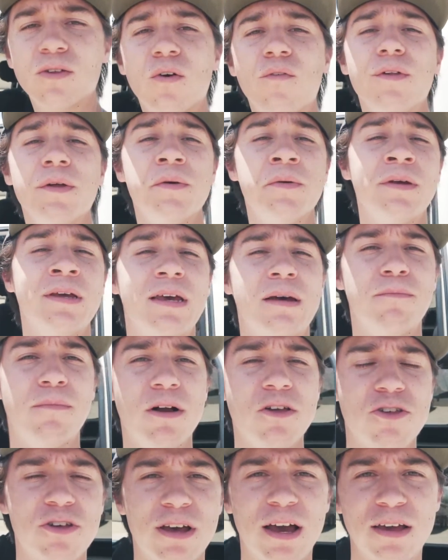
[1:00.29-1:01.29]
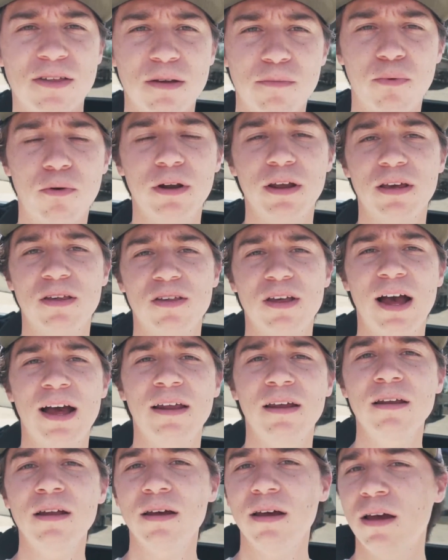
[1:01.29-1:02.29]
so hopefully we can get munch guys. I'm pretty
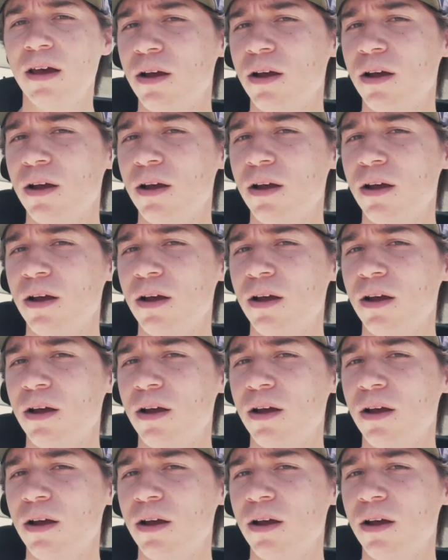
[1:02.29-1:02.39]
excited.